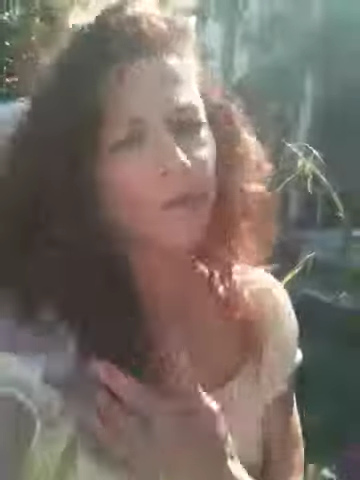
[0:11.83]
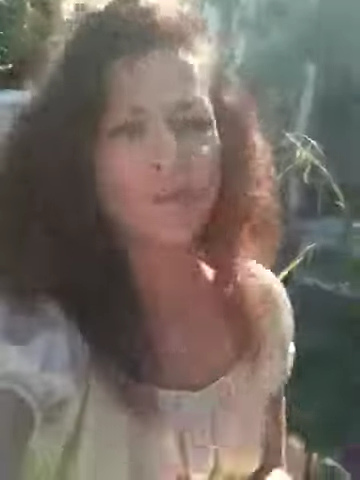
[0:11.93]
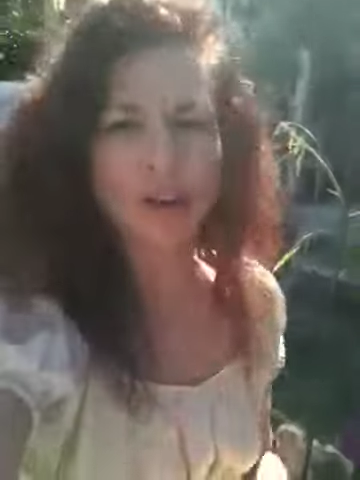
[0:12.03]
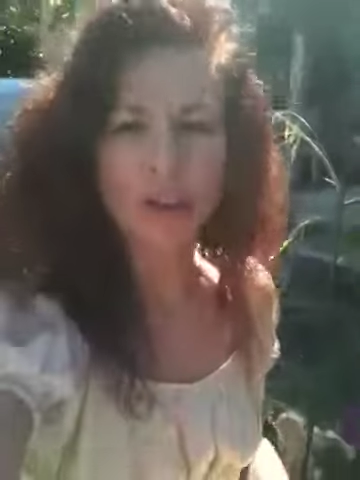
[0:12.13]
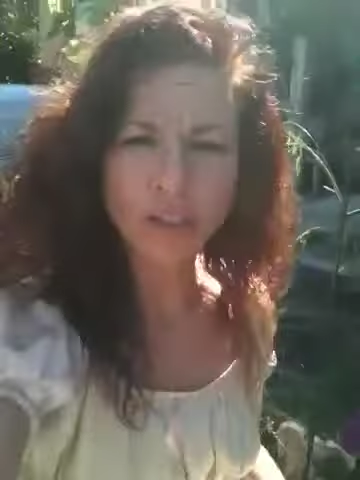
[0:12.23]
I'm
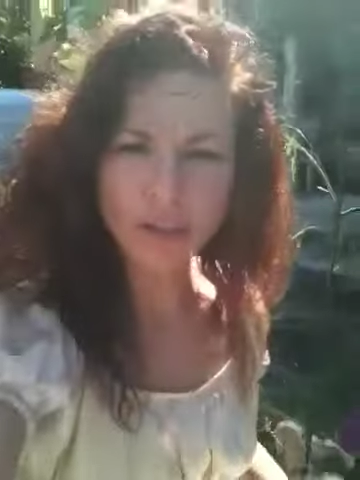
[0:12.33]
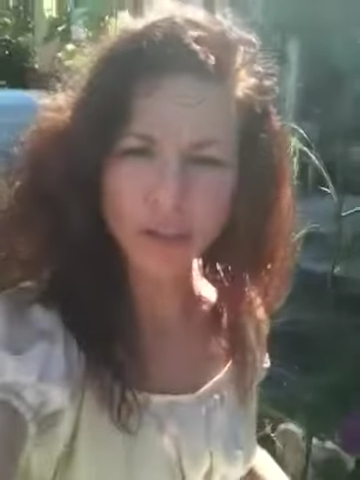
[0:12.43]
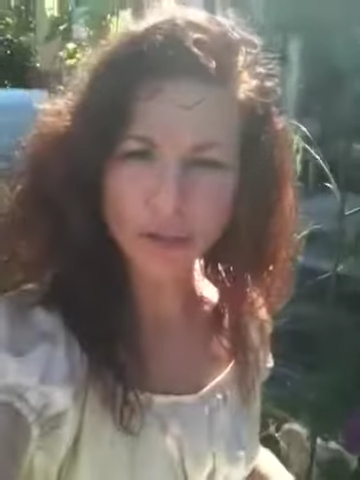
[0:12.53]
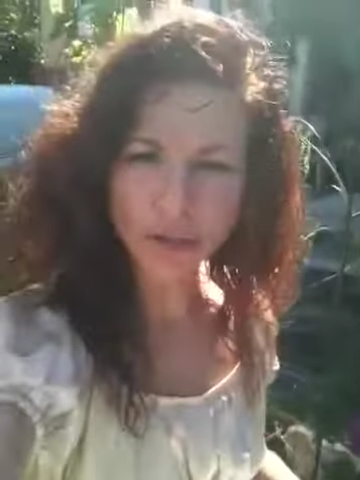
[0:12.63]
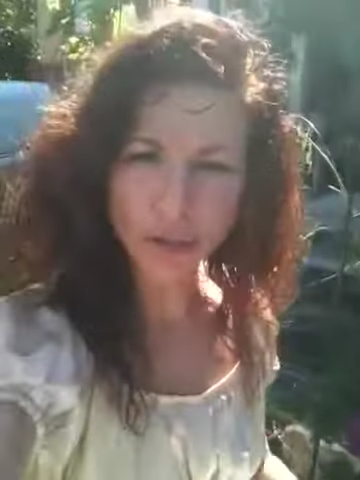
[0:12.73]
starting a
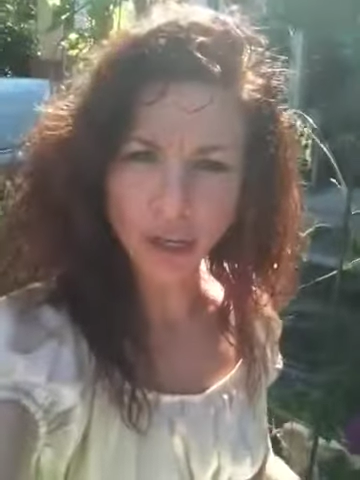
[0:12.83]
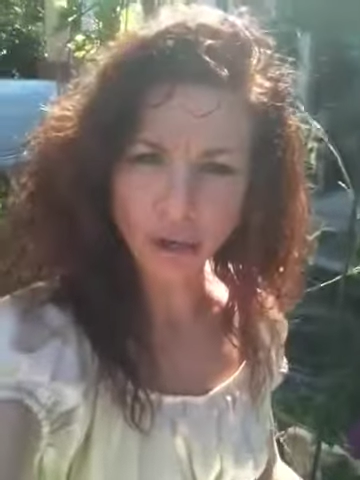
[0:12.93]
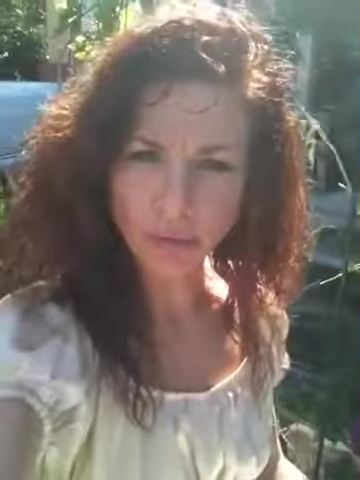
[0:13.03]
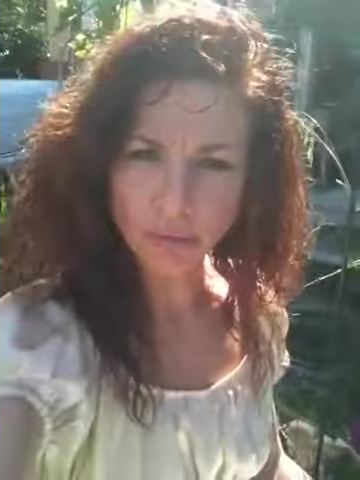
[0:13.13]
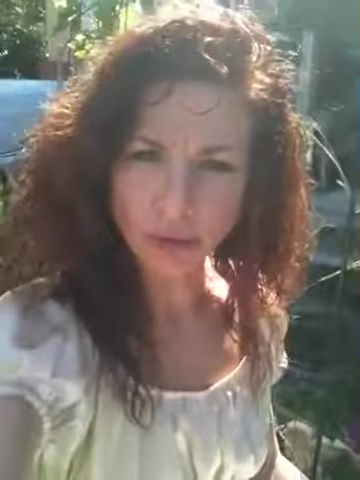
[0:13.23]
new
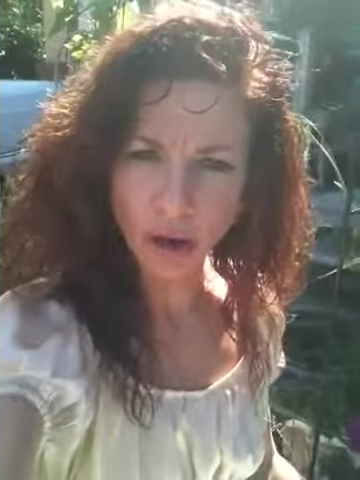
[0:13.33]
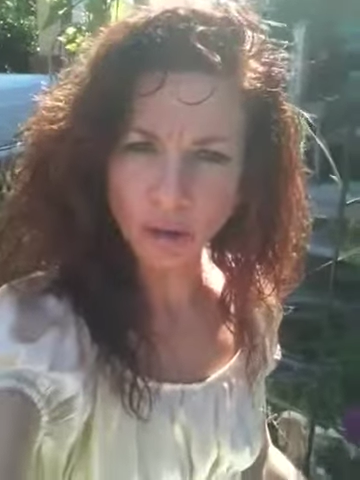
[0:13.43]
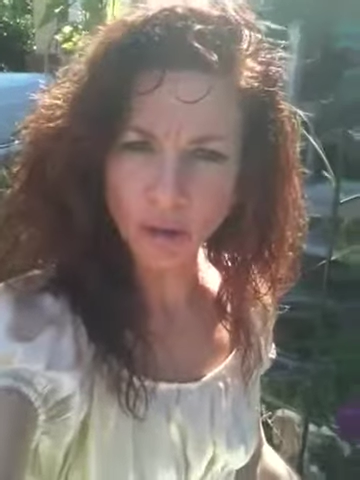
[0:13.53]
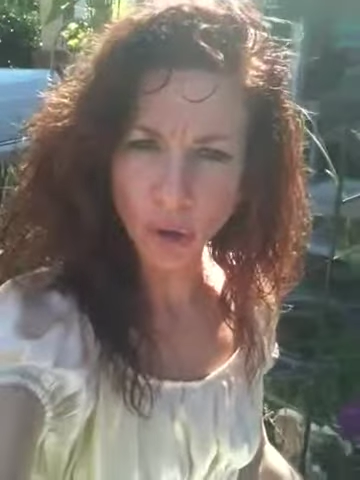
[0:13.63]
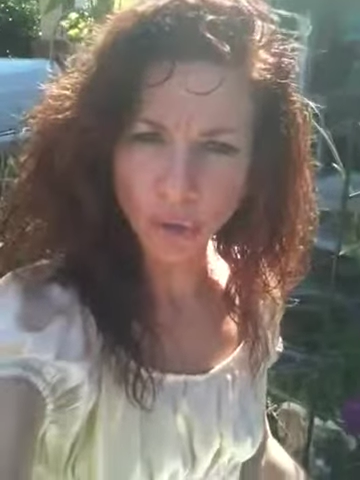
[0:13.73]
show
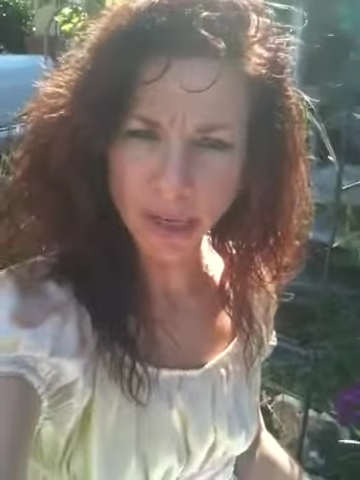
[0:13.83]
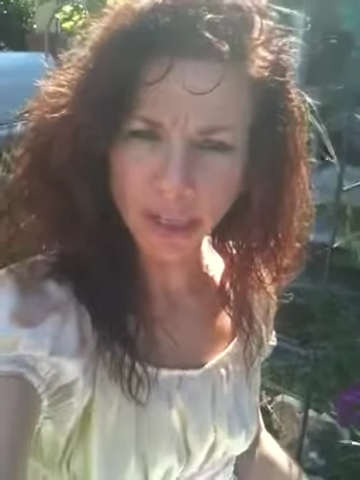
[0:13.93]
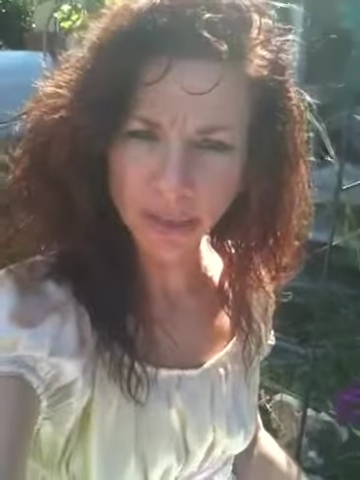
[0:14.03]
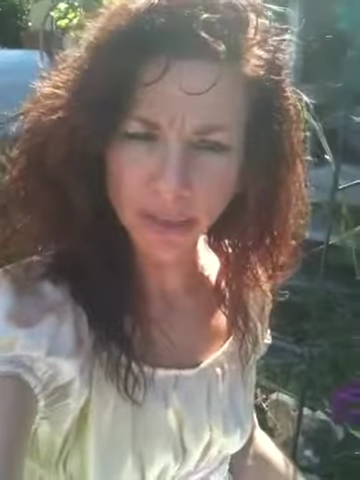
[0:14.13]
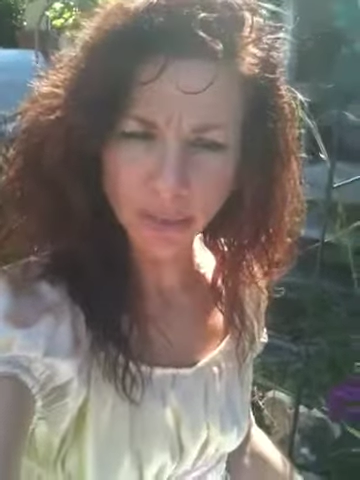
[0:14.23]
called
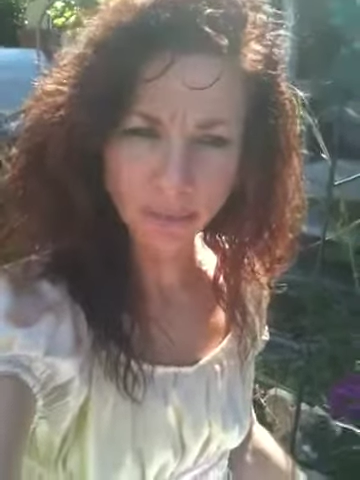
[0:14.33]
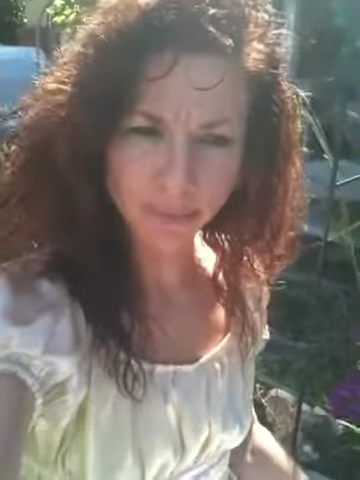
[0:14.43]
Nobodies.